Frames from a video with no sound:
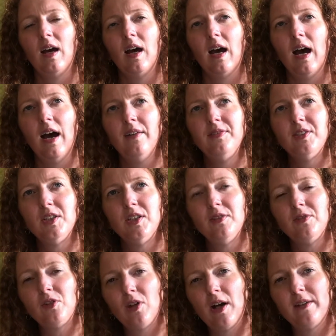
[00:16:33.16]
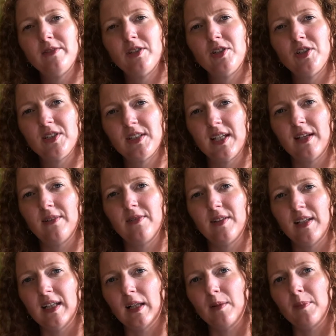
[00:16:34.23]
After you've grounded yourself a
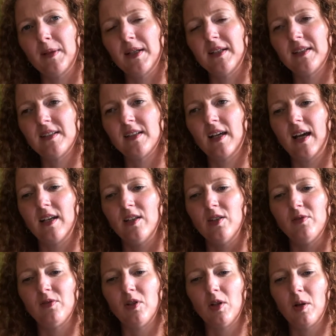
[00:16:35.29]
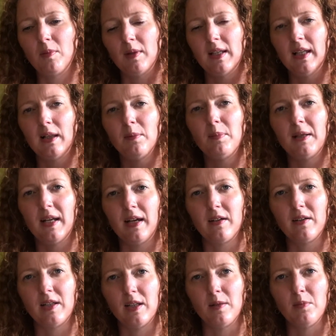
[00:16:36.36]
little bit and you've come a little bit
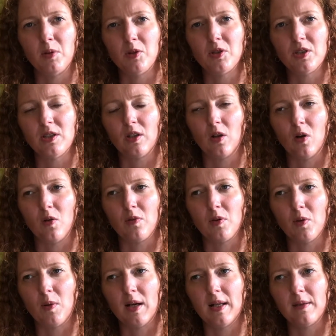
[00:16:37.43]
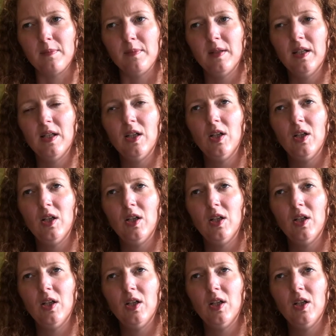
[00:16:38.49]
out of the emotional overwhelm,